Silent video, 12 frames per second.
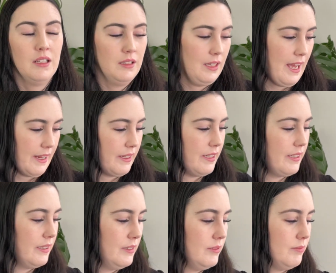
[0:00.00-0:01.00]
like
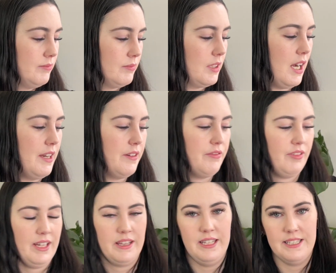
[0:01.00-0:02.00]
kind of
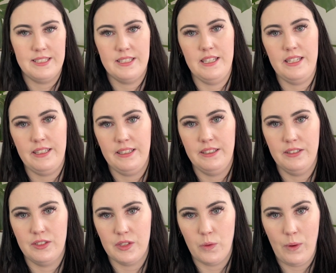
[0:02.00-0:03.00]
like this, the
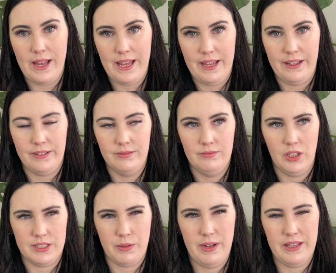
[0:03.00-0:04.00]
square,
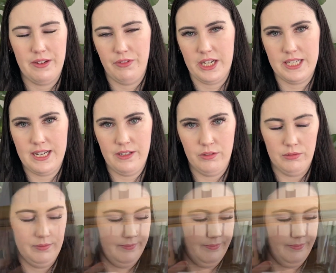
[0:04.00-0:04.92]
not square, they're rectangle